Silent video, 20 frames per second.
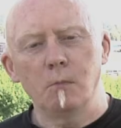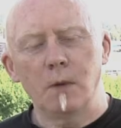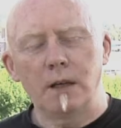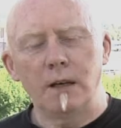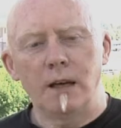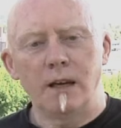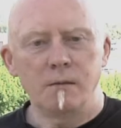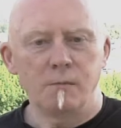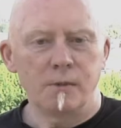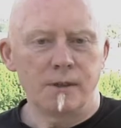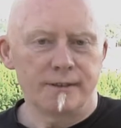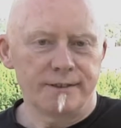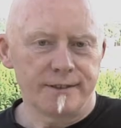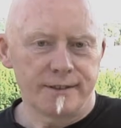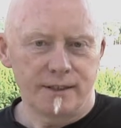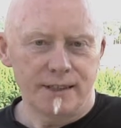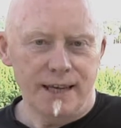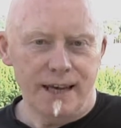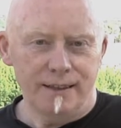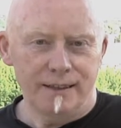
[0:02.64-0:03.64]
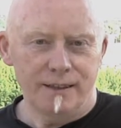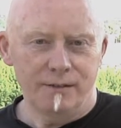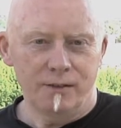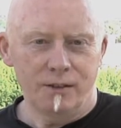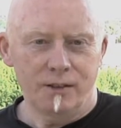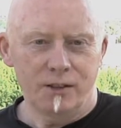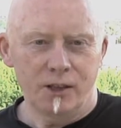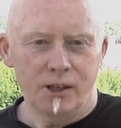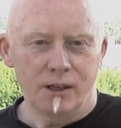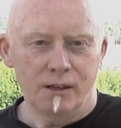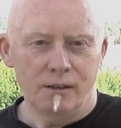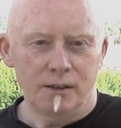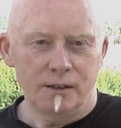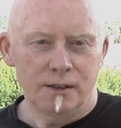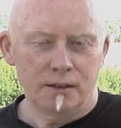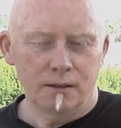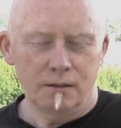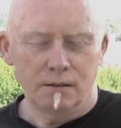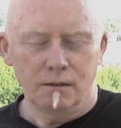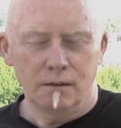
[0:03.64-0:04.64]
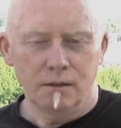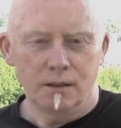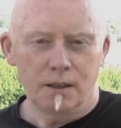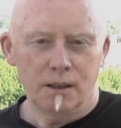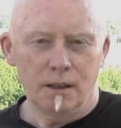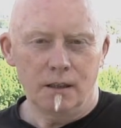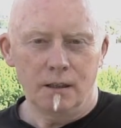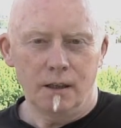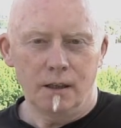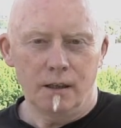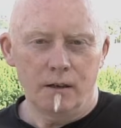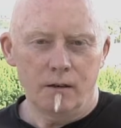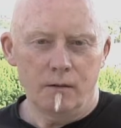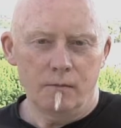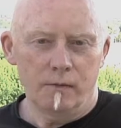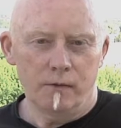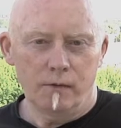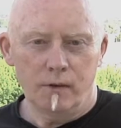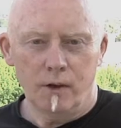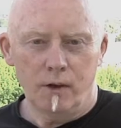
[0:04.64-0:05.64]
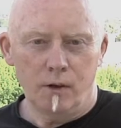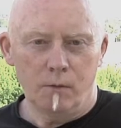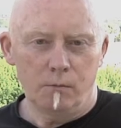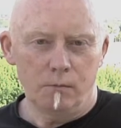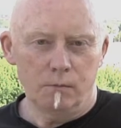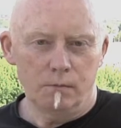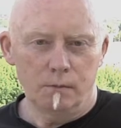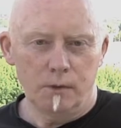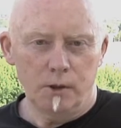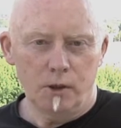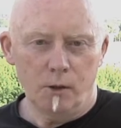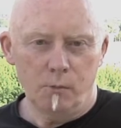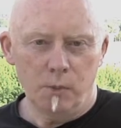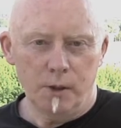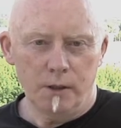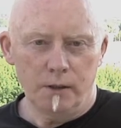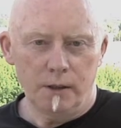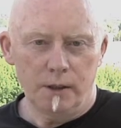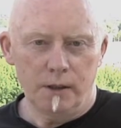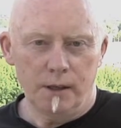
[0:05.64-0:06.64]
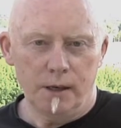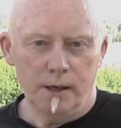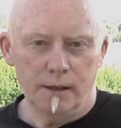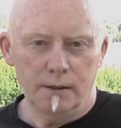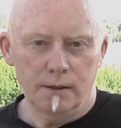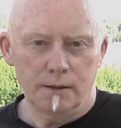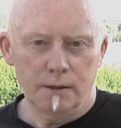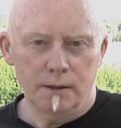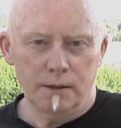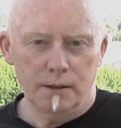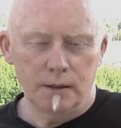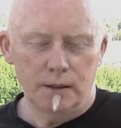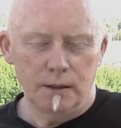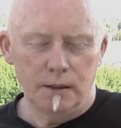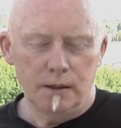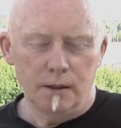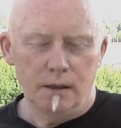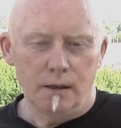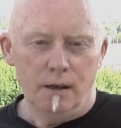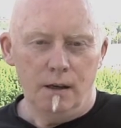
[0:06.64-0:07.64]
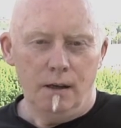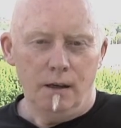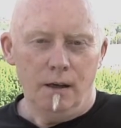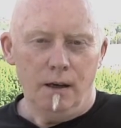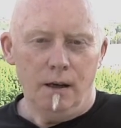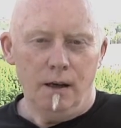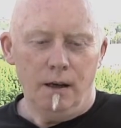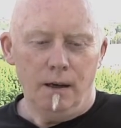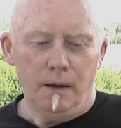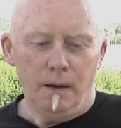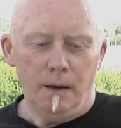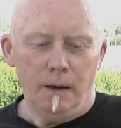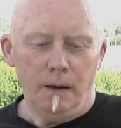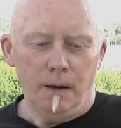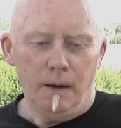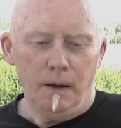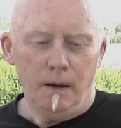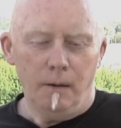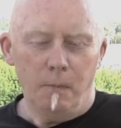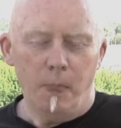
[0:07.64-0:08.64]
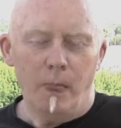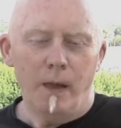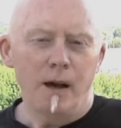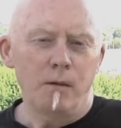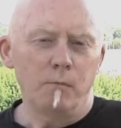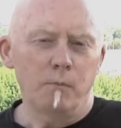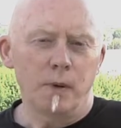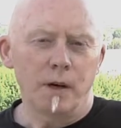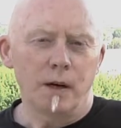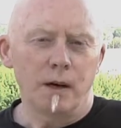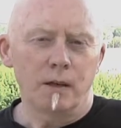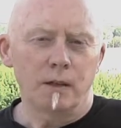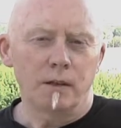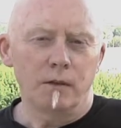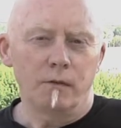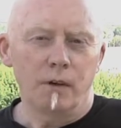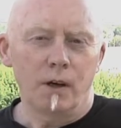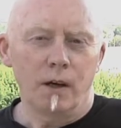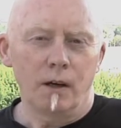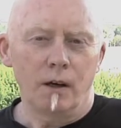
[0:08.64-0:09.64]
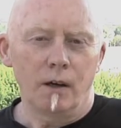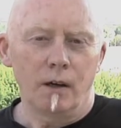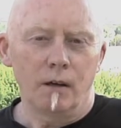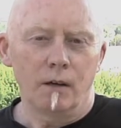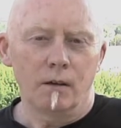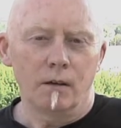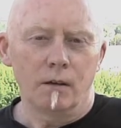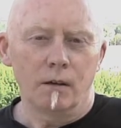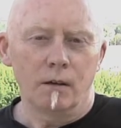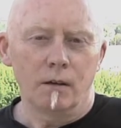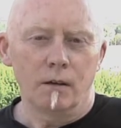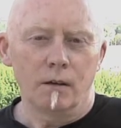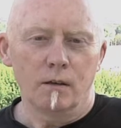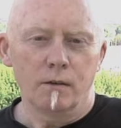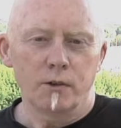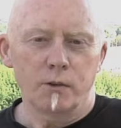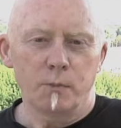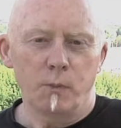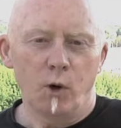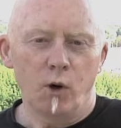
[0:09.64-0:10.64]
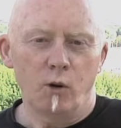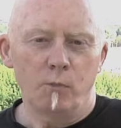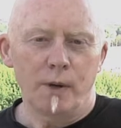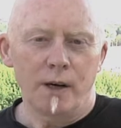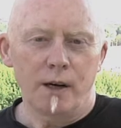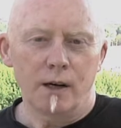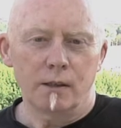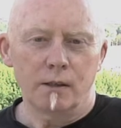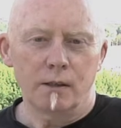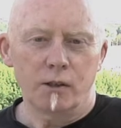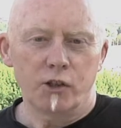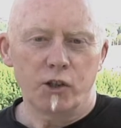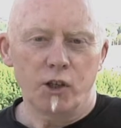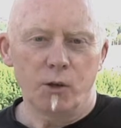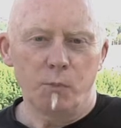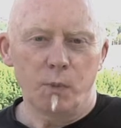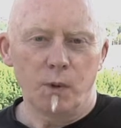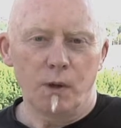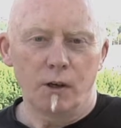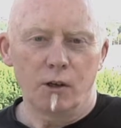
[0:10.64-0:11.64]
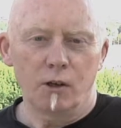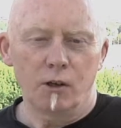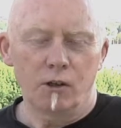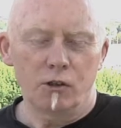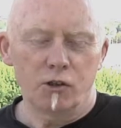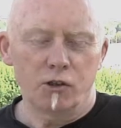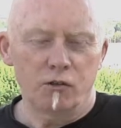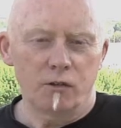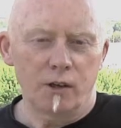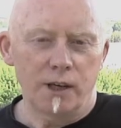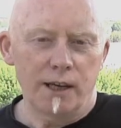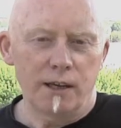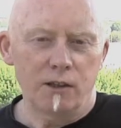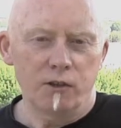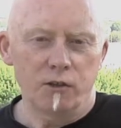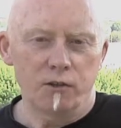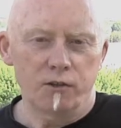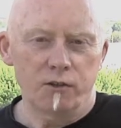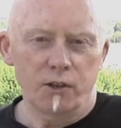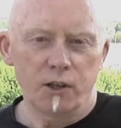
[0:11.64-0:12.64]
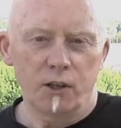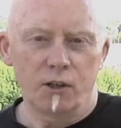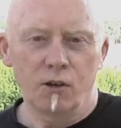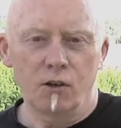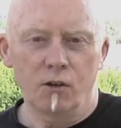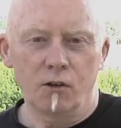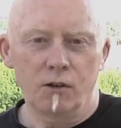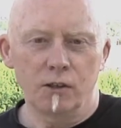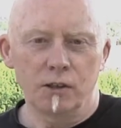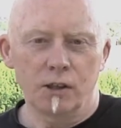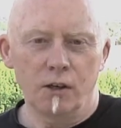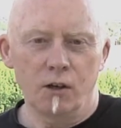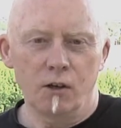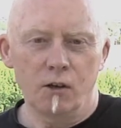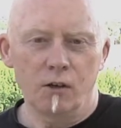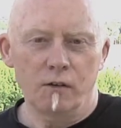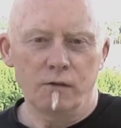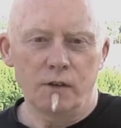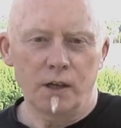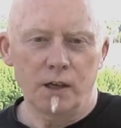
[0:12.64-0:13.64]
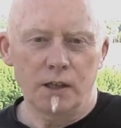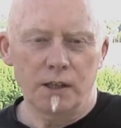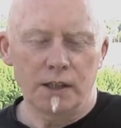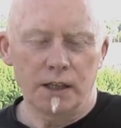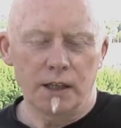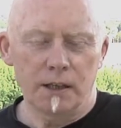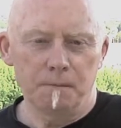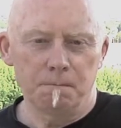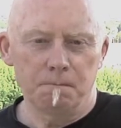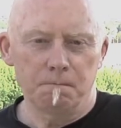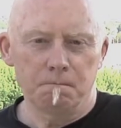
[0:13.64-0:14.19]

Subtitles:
My name is Sandyho Fitzgeralda and I come from Dublin in Ireland. I'm part of a small partnership, a cultural agency called Olivarte,